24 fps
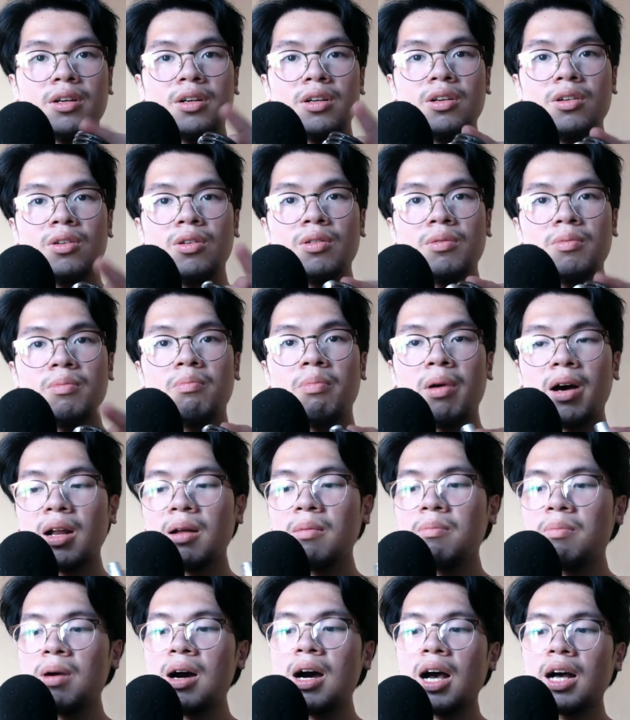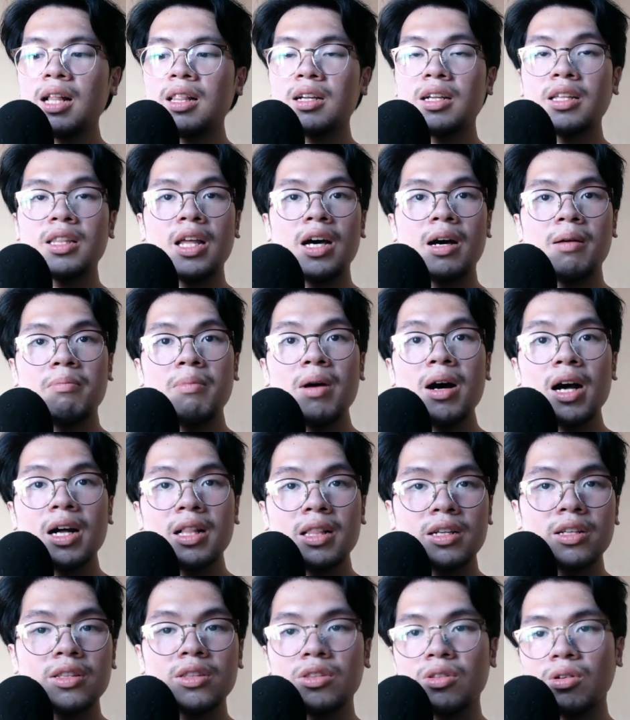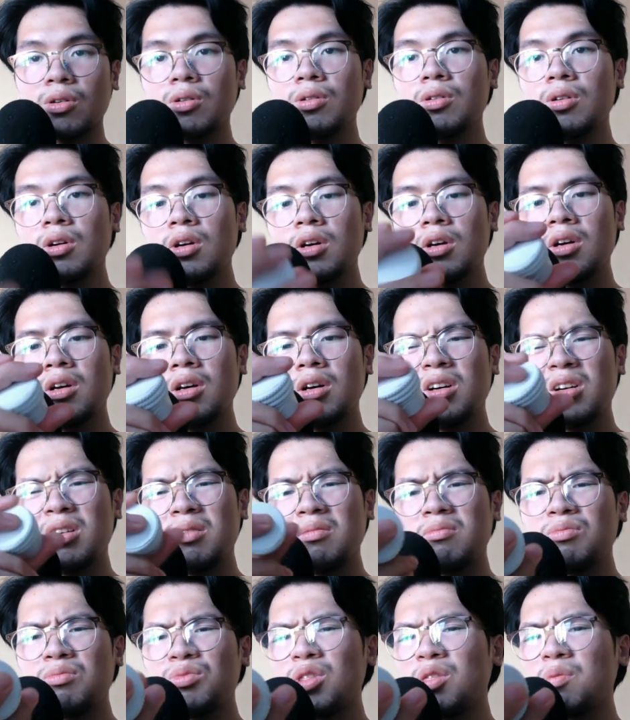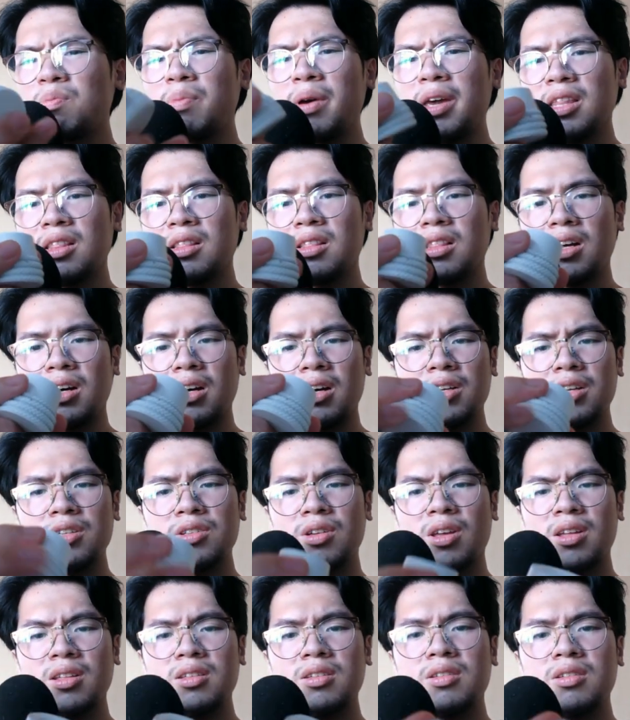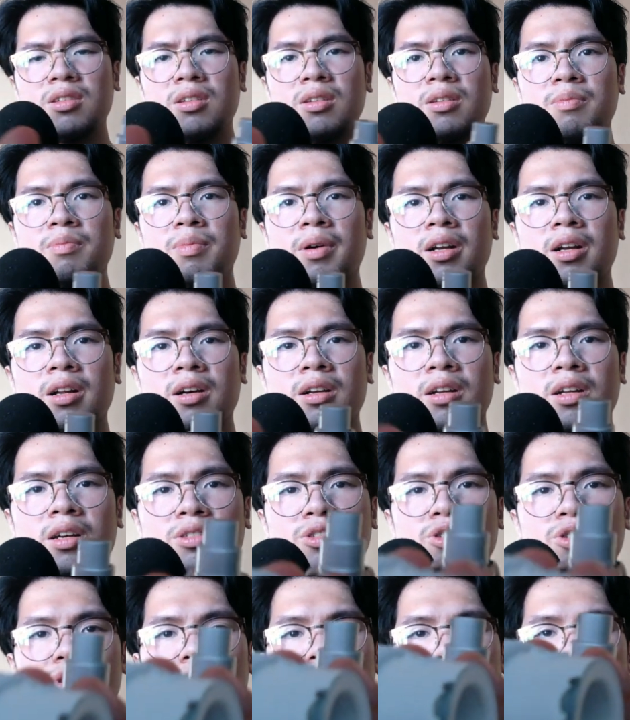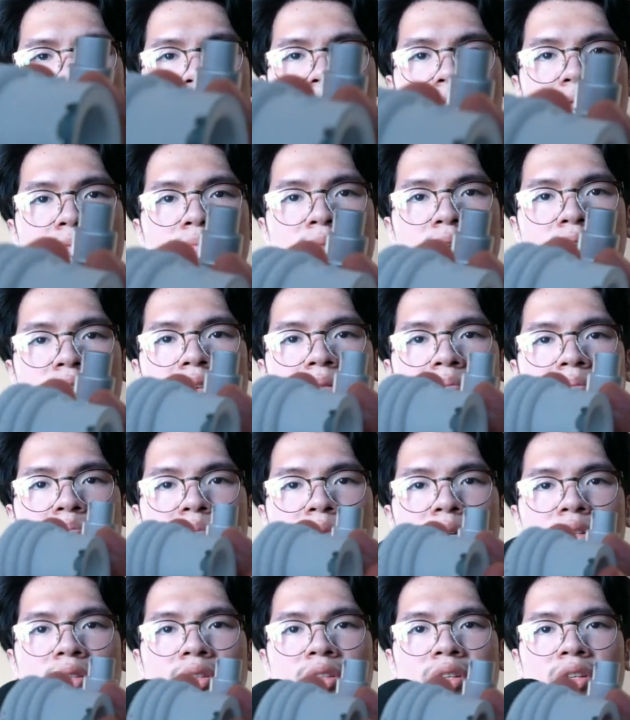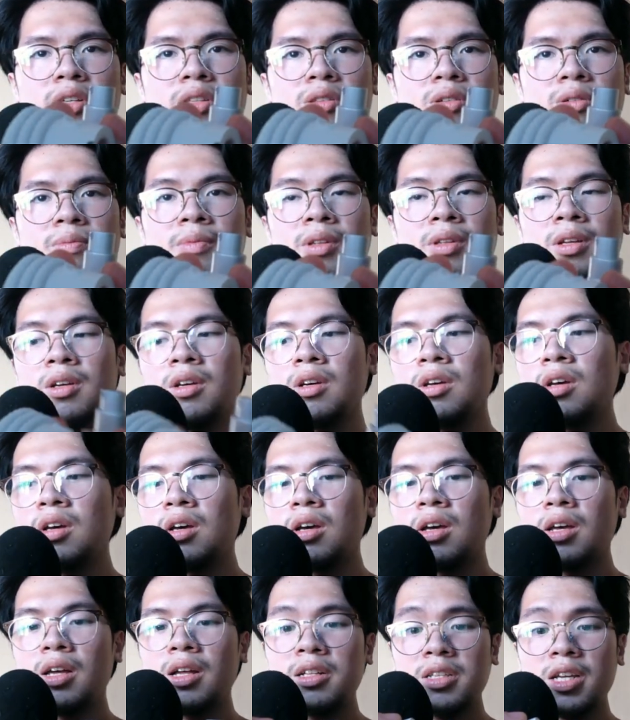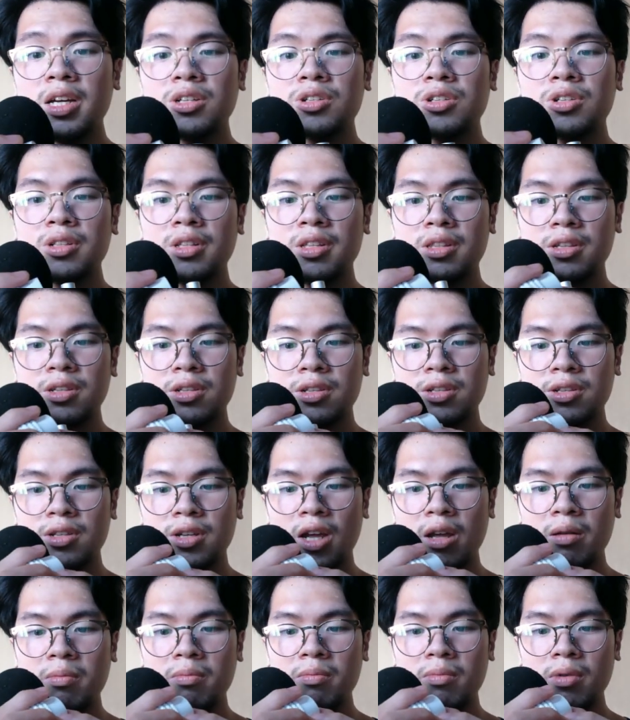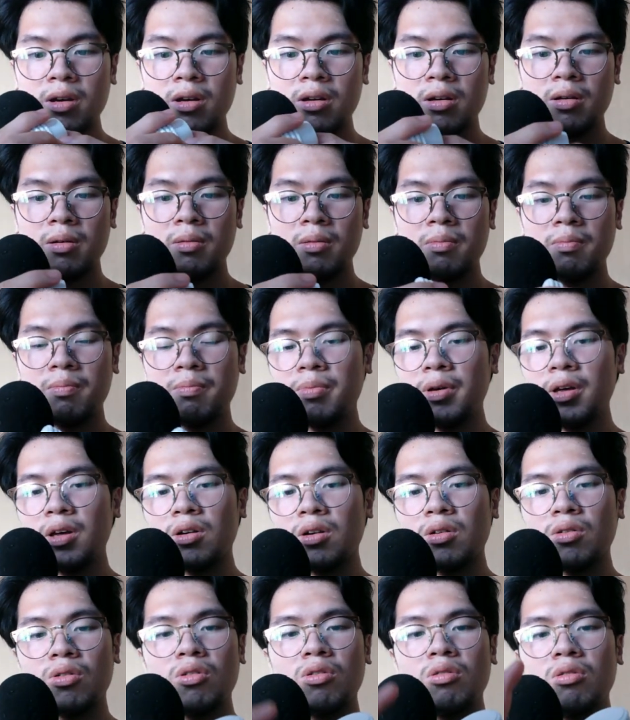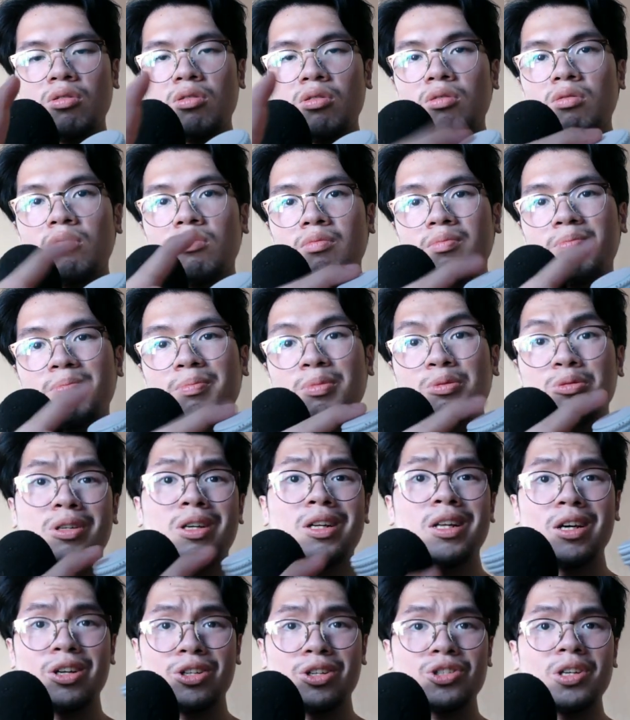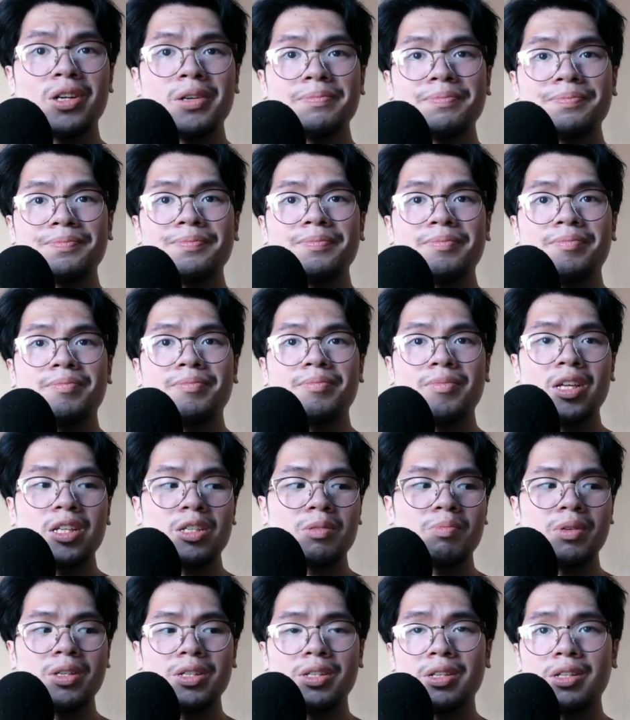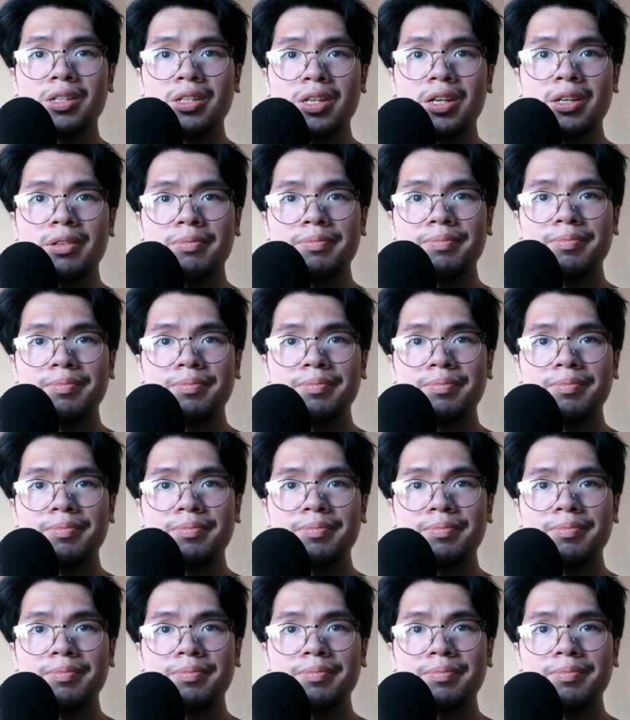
No? Parang bakal rin na. Bakal rin to with paint lang. As you can see, parang nag-chip na yung bandang part dito. It's actually the same, pero puti lang siya. That's basically it.